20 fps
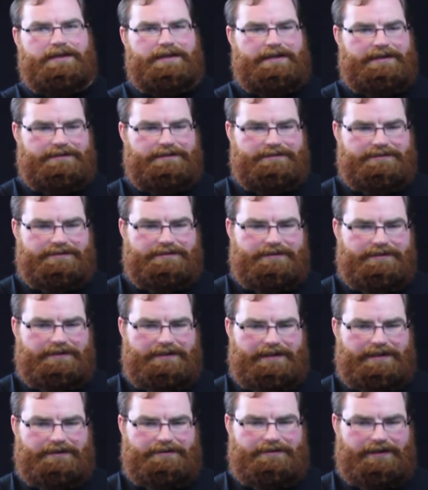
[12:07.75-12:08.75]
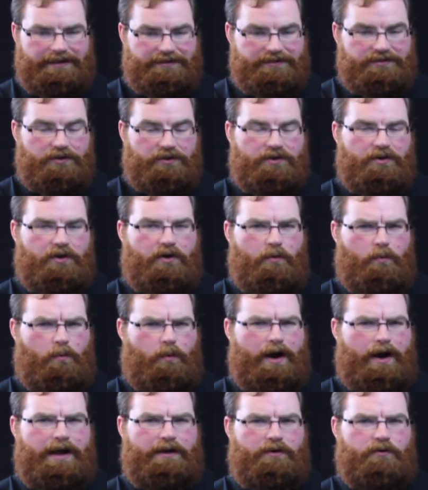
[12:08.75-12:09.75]
and it took a
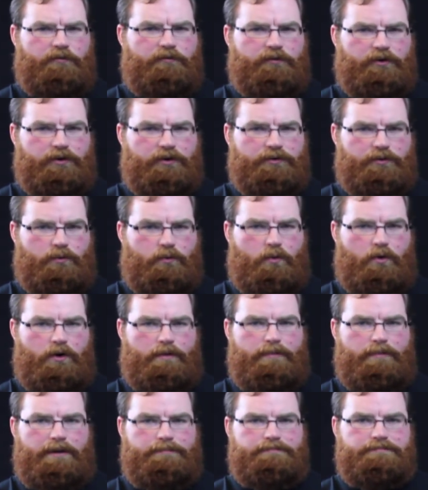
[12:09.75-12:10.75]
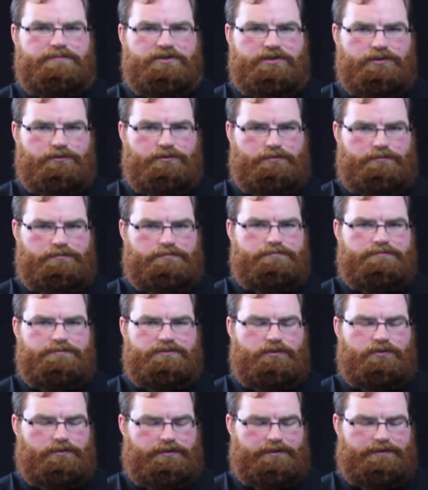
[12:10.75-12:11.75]
while for her to warm up to
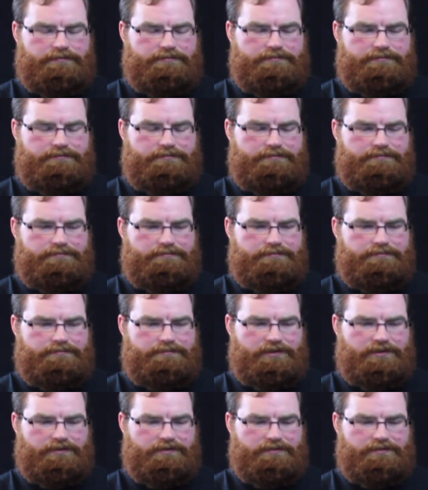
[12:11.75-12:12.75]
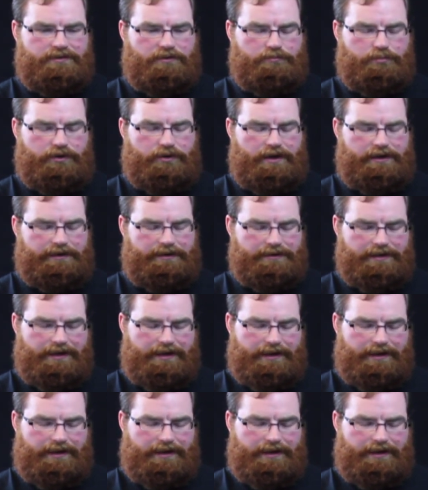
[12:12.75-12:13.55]
Brianna.